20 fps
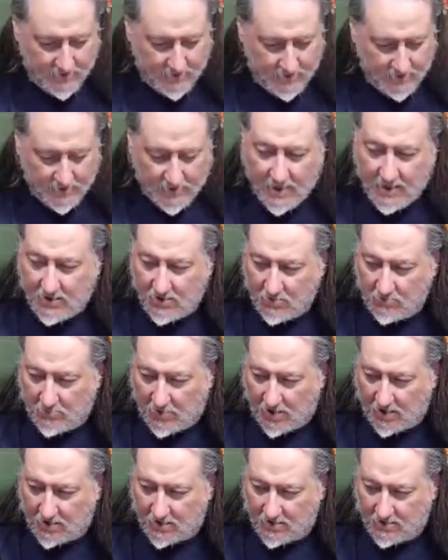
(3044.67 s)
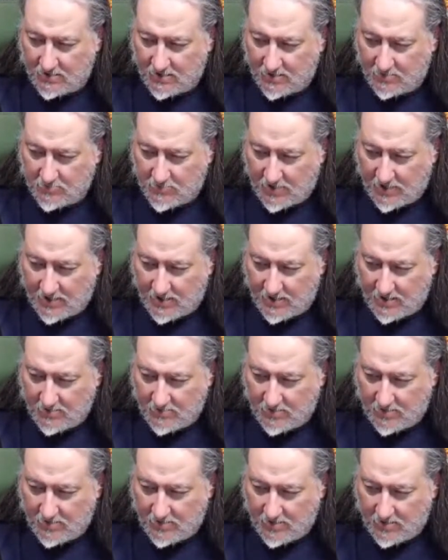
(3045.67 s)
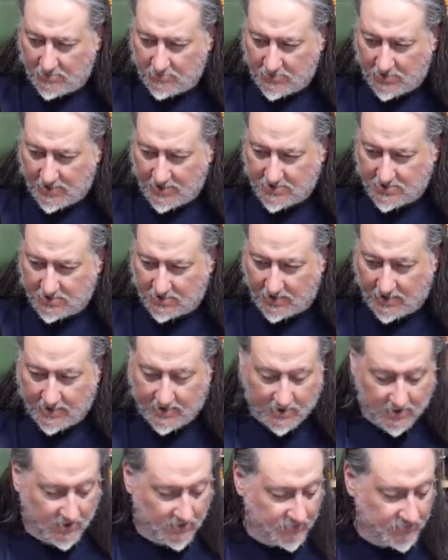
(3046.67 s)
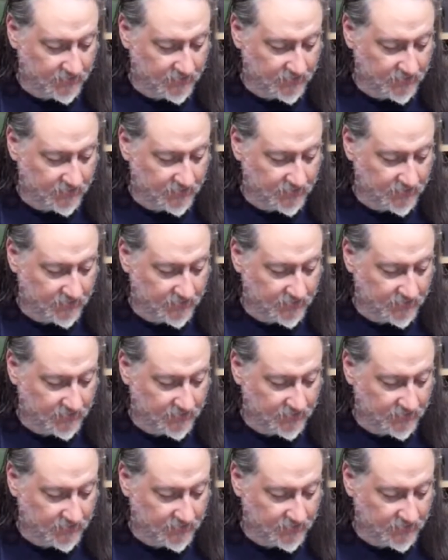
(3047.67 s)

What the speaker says: Thank you, Mark. I'm glad you're liking it.